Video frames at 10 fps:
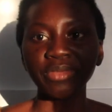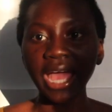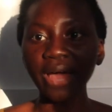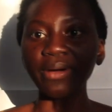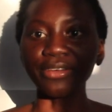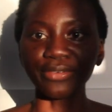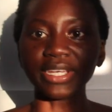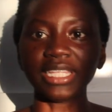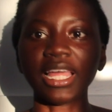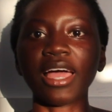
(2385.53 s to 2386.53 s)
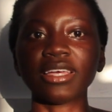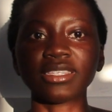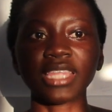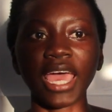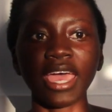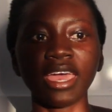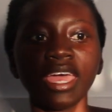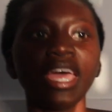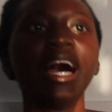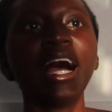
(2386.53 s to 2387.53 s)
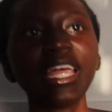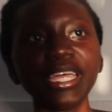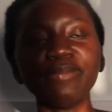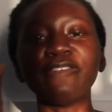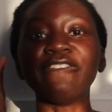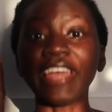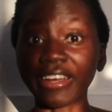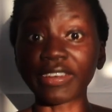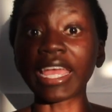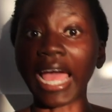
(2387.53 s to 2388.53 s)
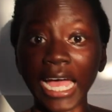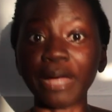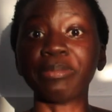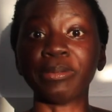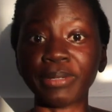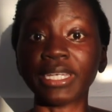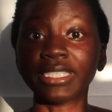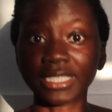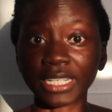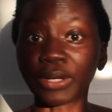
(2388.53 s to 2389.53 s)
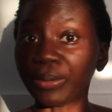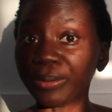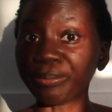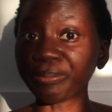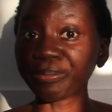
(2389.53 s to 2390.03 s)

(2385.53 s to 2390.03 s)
Now I realize that I am very happy being single.